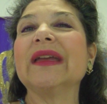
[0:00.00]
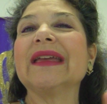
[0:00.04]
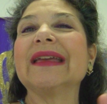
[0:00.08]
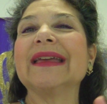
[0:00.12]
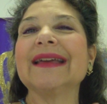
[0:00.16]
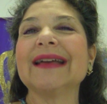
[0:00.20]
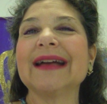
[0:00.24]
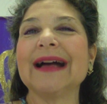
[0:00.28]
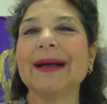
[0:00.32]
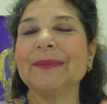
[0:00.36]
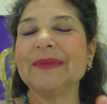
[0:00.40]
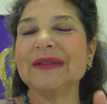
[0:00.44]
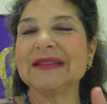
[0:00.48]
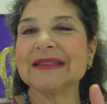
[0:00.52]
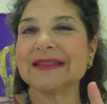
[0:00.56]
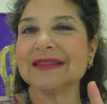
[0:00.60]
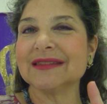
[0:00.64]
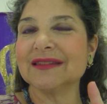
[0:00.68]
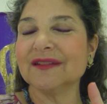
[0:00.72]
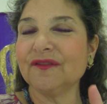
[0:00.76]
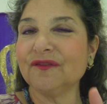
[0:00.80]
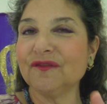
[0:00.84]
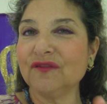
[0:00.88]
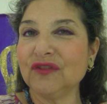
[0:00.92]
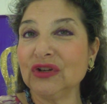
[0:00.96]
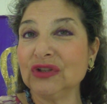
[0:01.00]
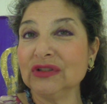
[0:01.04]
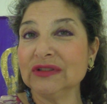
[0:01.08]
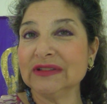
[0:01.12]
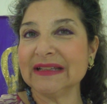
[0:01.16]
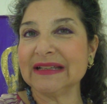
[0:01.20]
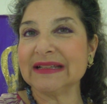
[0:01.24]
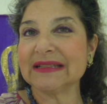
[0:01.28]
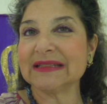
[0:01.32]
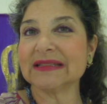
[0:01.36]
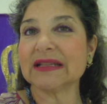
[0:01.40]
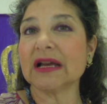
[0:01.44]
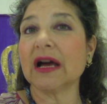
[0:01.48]
can come into the
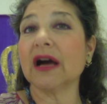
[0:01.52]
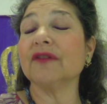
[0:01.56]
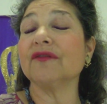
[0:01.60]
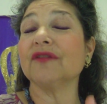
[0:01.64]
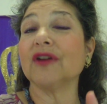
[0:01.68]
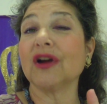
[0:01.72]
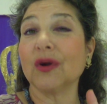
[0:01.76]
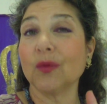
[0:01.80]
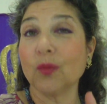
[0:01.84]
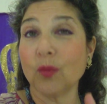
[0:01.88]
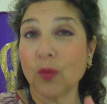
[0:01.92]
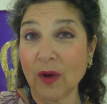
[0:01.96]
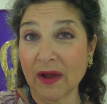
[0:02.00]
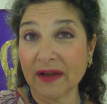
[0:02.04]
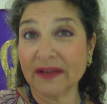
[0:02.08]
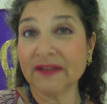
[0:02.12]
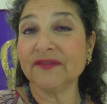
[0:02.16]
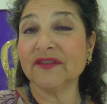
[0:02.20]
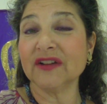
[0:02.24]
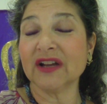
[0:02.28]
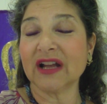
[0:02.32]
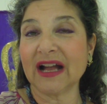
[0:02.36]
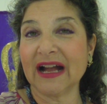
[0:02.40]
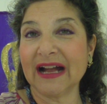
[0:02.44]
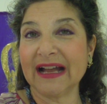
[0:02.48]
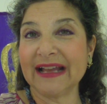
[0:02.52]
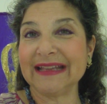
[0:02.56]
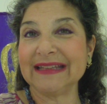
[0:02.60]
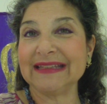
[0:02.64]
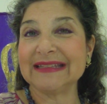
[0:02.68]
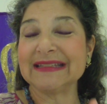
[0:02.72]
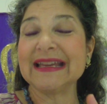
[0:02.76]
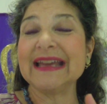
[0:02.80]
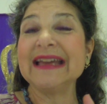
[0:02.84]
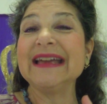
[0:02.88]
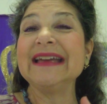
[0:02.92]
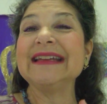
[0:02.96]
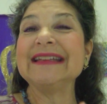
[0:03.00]
fullness of our one-of-a-kind